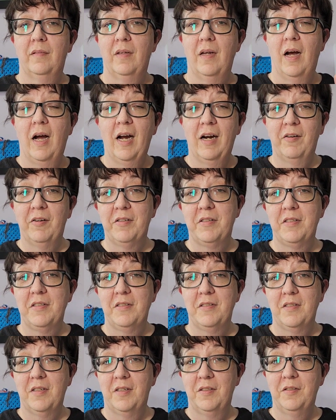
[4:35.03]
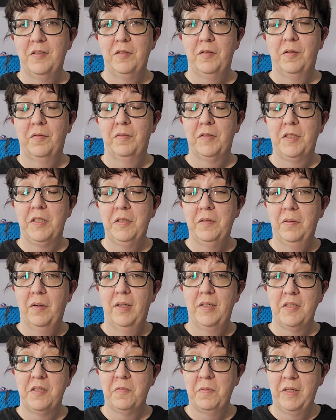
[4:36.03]
Iris is done 2/2 on
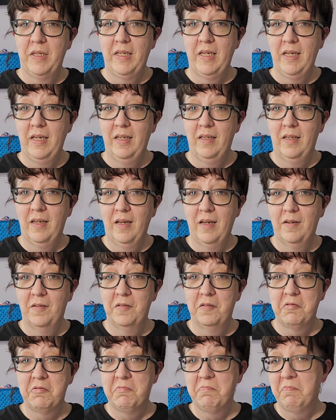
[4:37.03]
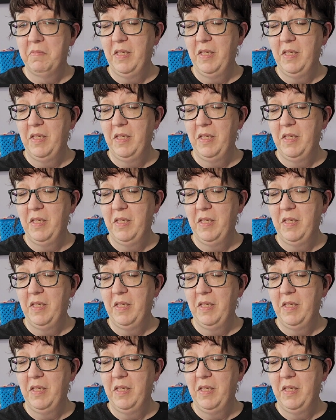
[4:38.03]
a 28 count